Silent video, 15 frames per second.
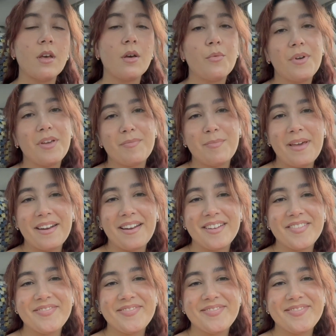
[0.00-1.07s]
We have made it
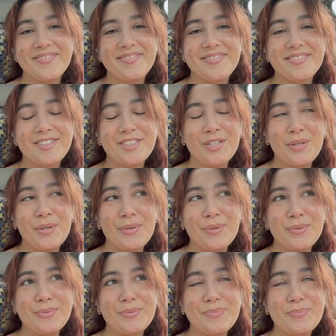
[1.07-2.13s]

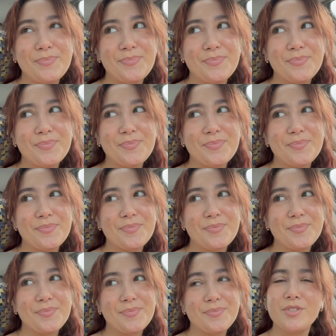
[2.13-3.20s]
to
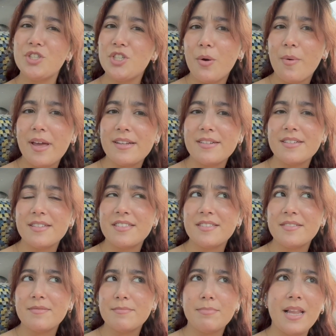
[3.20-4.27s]
the
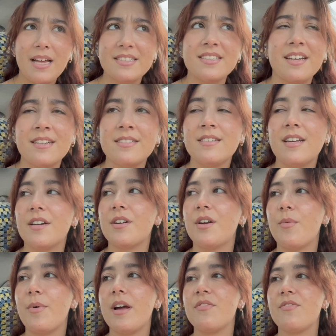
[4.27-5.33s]
Joann's Plaza. I don't know
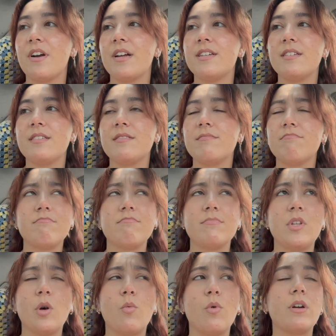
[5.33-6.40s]
why I forgot
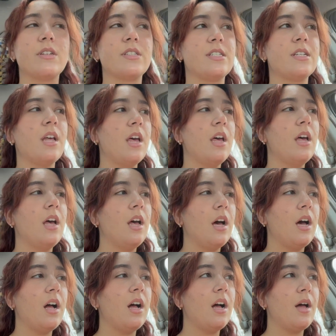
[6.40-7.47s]
the words.
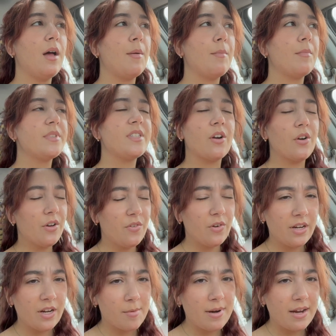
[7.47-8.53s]
Um, sorry if you
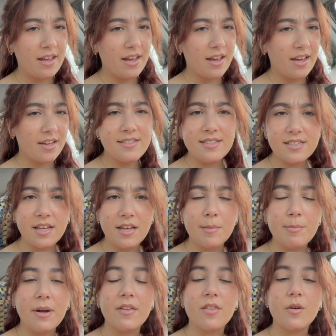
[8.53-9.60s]
can hear my AC,
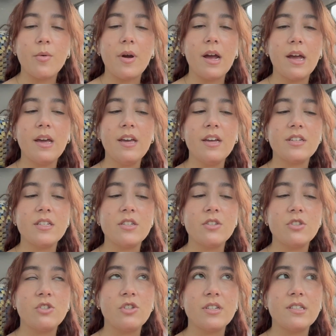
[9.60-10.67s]
by the way. It's
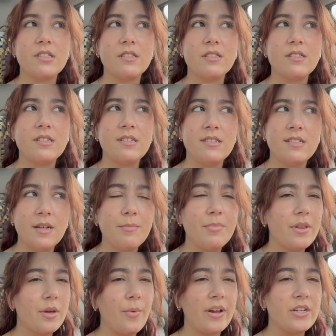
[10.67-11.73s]
just
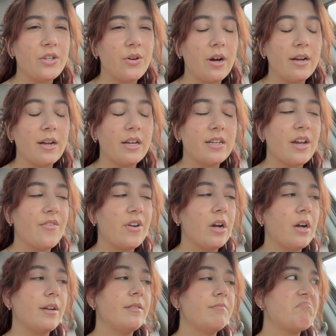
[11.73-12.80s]
simply way too hot not to have it
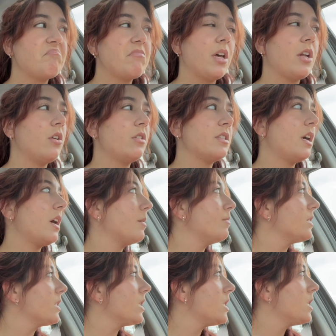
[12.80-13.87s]
on at all times.